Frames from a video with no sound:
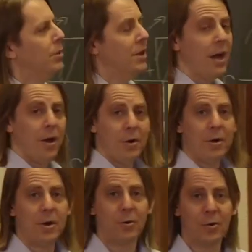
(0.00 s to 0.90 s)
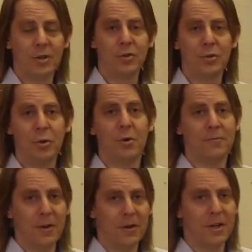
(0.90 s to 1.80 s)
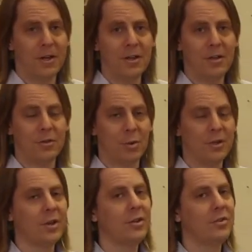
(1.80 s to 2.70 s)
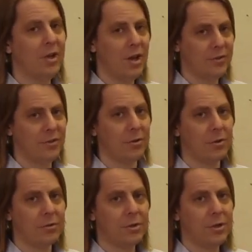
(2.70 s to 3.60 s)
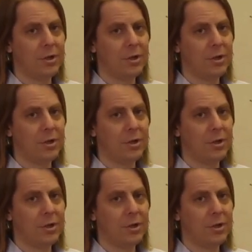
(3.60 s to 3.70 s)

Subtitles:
But now, according to Faraday, the right side is not zero.